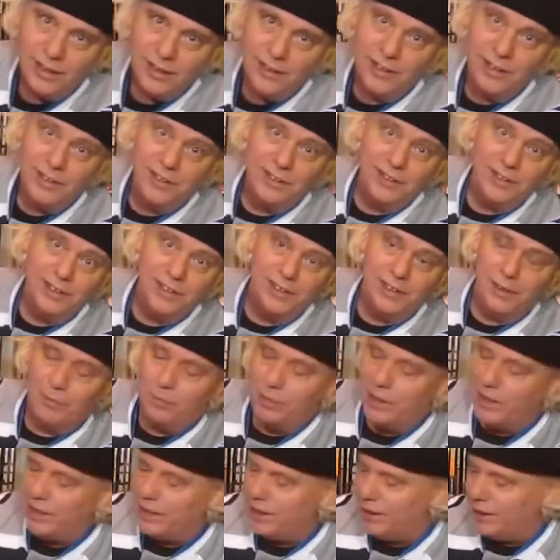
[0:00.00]
this is the
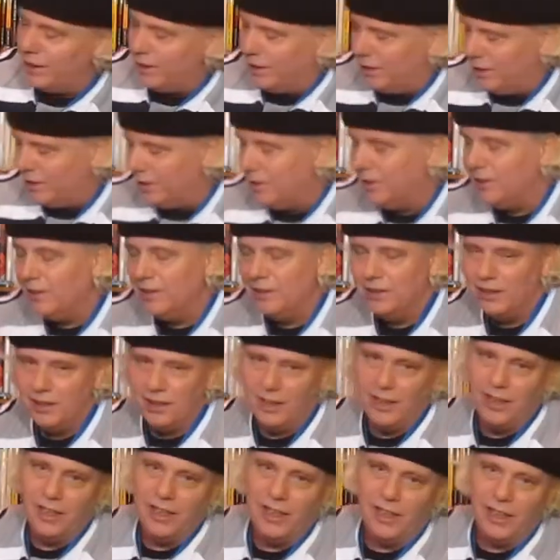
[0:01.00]
biggie,
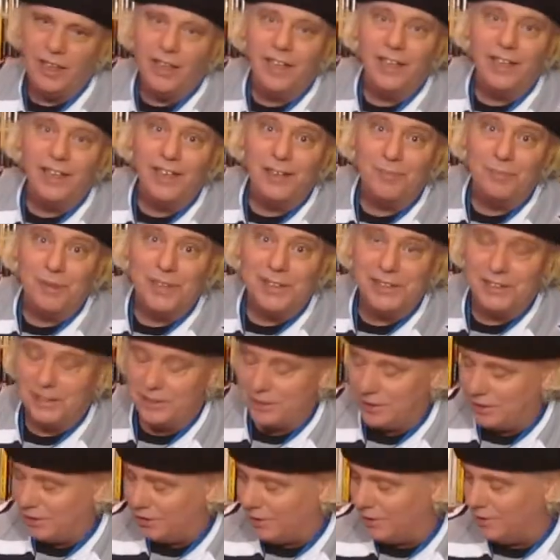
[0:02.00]
and I mean this
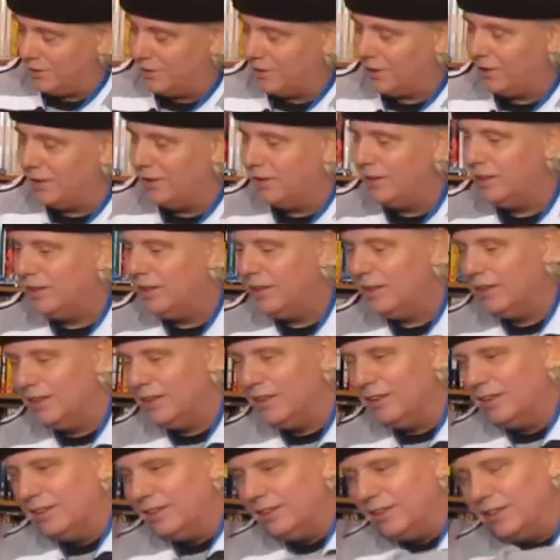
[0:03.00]
seriously.
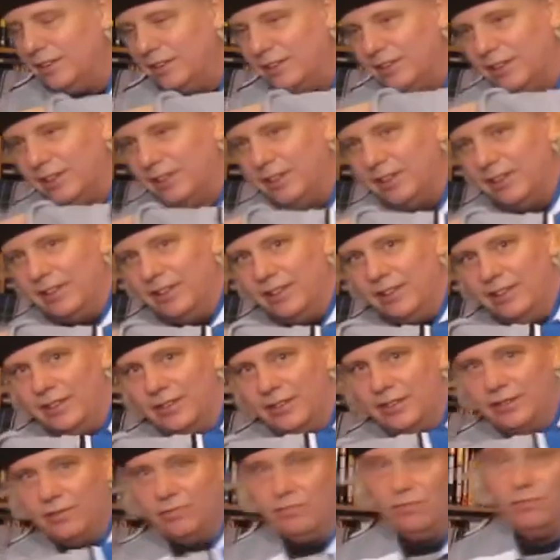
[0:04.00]
This
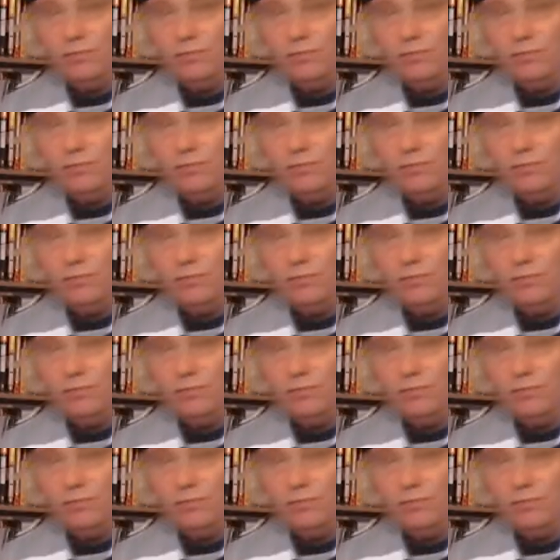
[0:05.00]
is